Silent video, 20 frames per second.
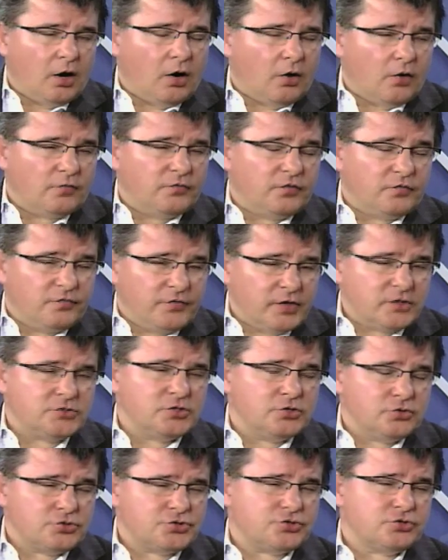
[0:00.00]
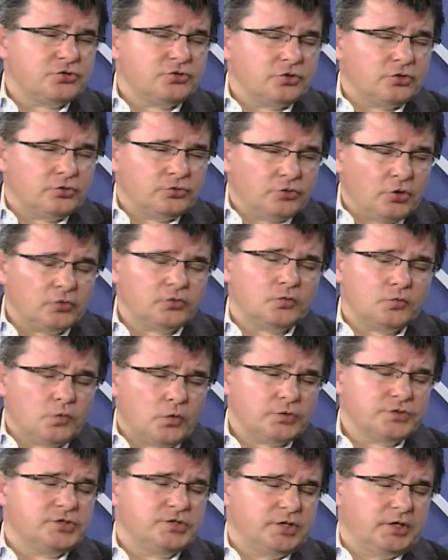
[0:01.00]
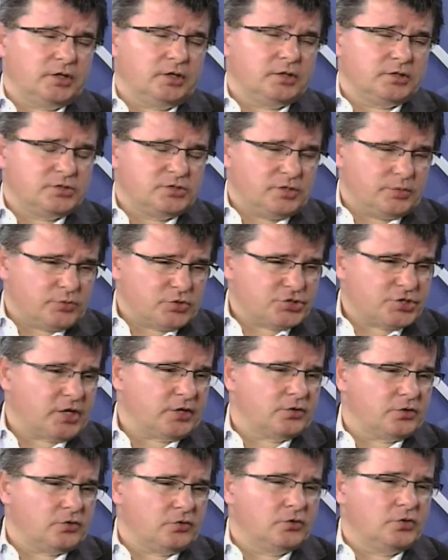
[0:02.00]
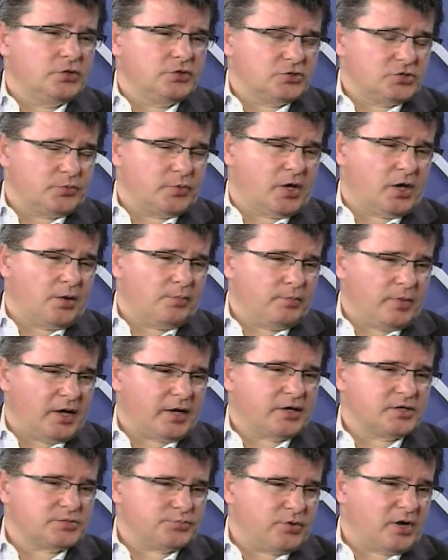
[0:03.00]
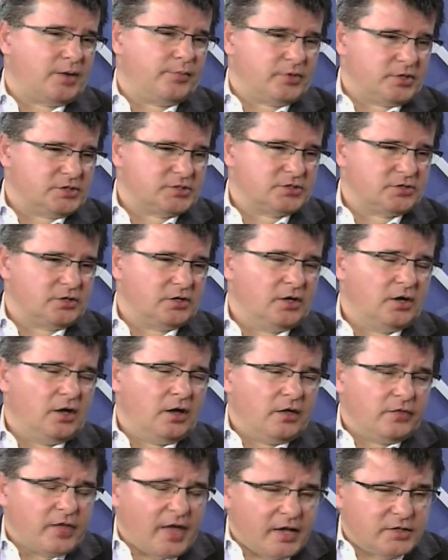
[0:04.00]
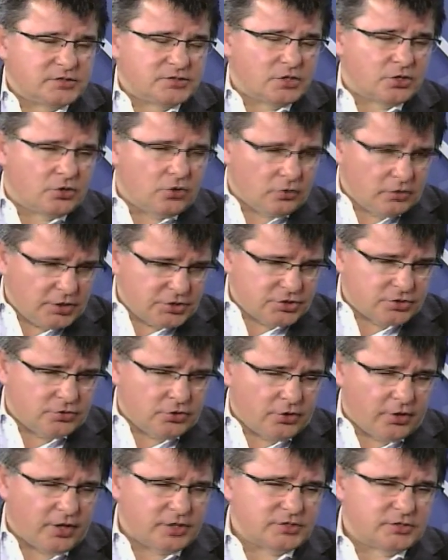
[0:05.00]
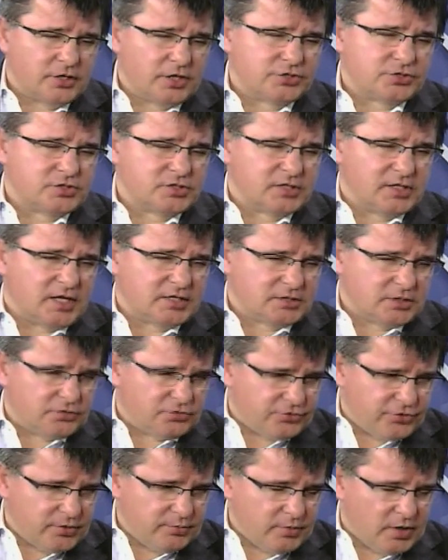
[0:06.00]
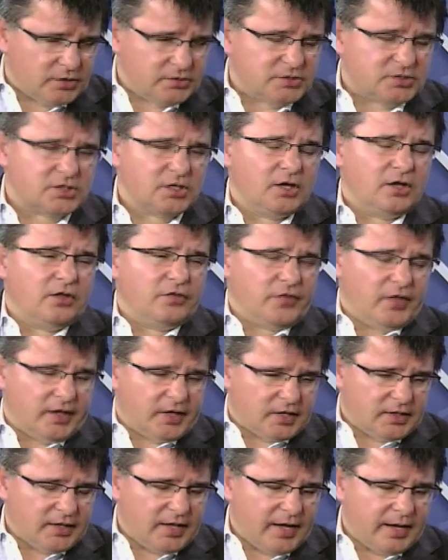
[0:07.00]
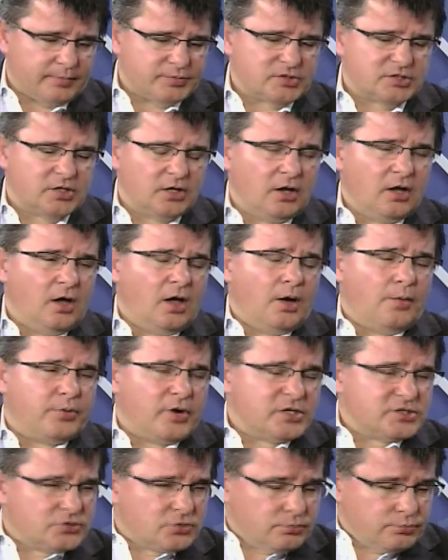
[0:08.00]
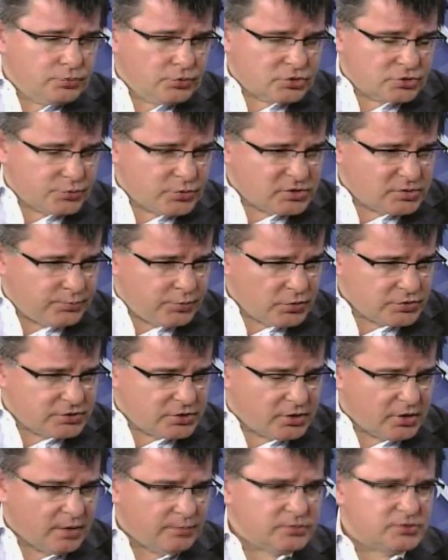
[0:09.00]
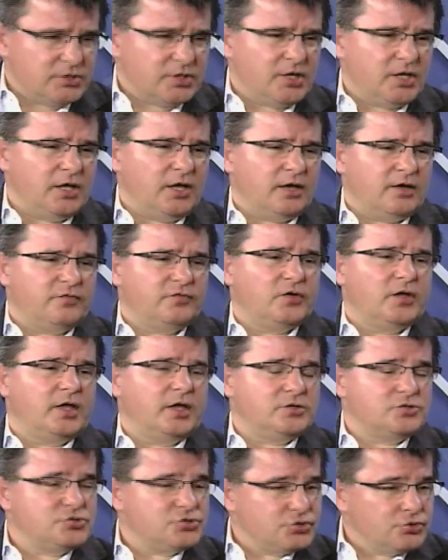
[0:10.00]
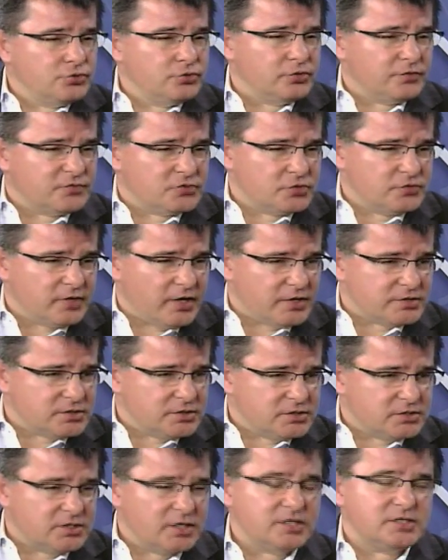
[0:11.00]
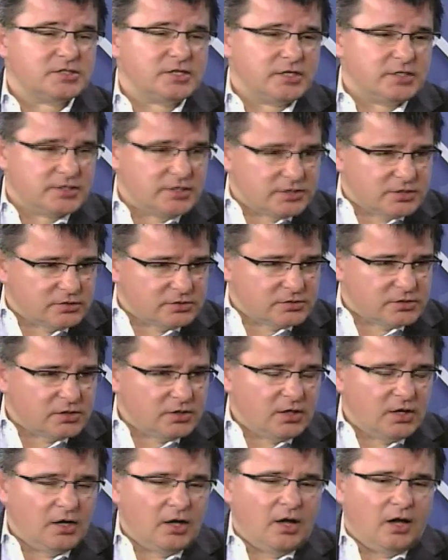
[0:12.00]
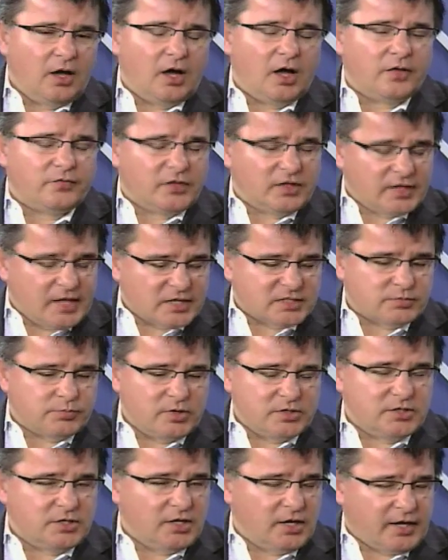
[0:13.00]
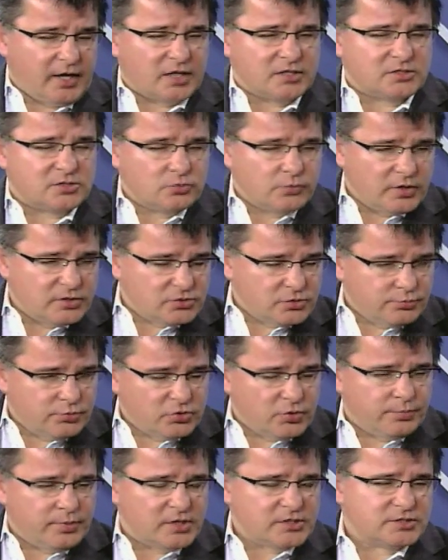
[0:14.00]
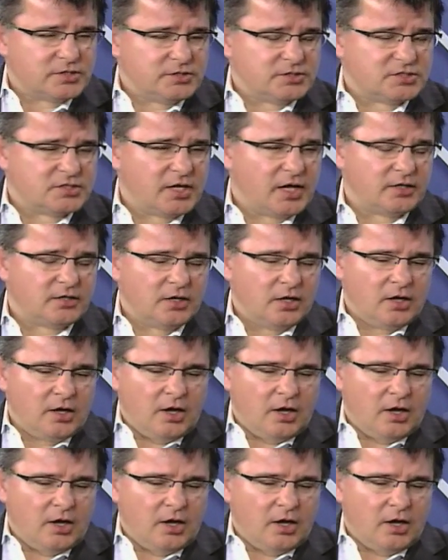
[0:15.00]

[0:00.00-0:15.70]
of Viktor Yushchenko not wanting Tymoshenko to come back as prime minister. Hence, the coalition negotiations lasted 3 months. They collapsed. President Bush was supposed to come to Kiev in June of 2006. He didn't. At the last minute, he cancelled, went to Budapest instead.